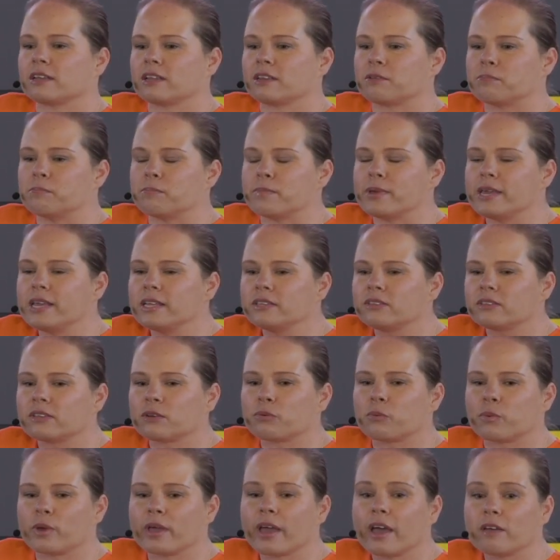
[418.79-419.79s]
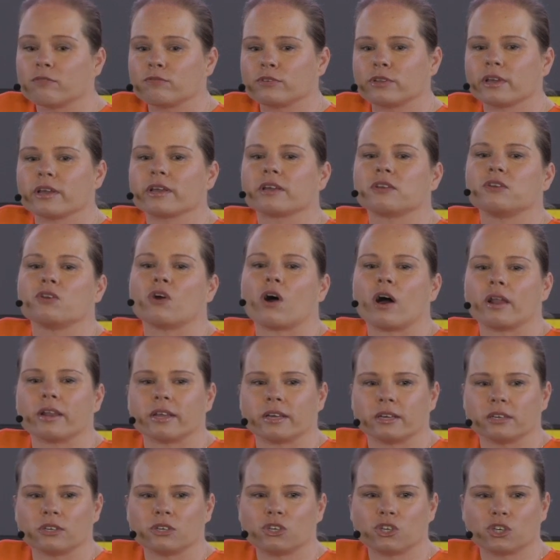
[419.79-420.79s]
it means that we have to
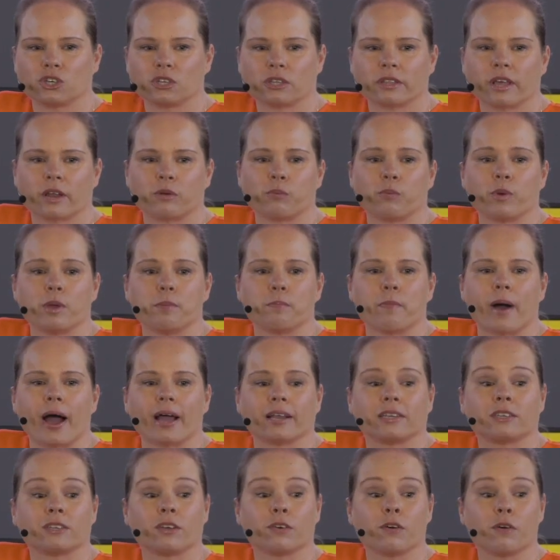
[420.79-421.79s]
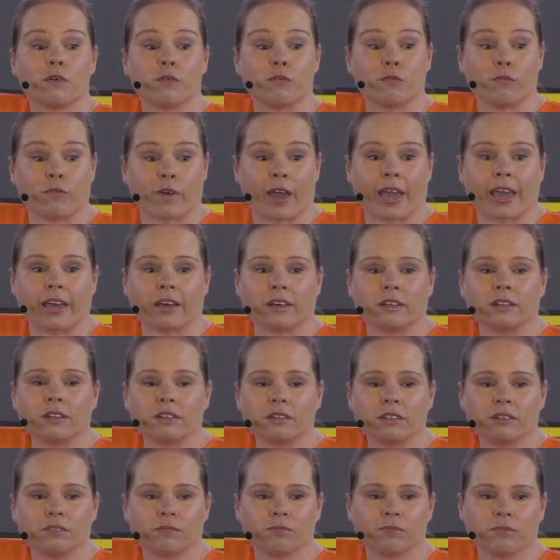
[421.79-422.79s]
acknowledge that we might
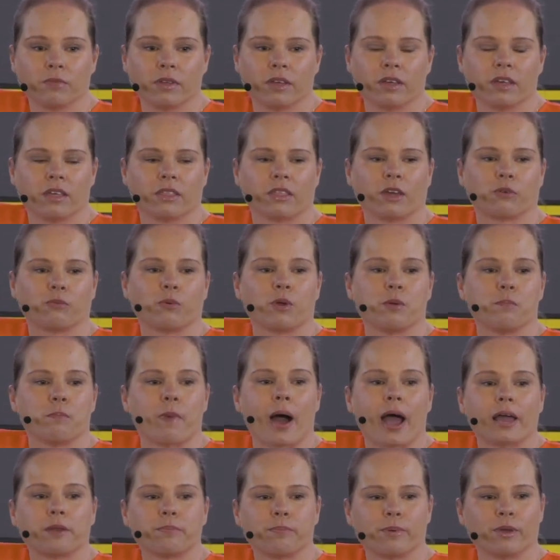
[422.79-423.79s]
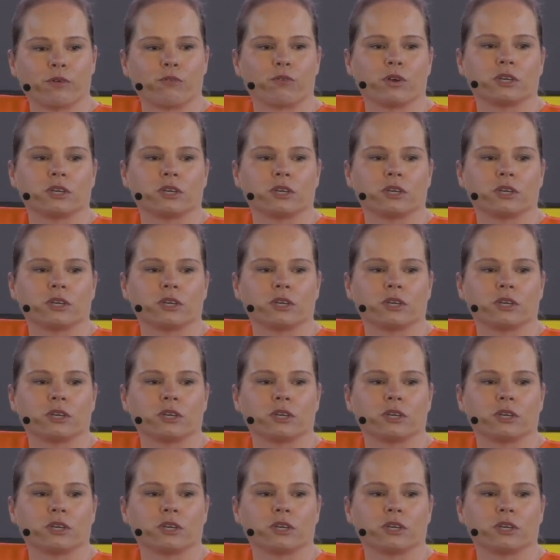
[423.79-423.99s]
fail, that we might be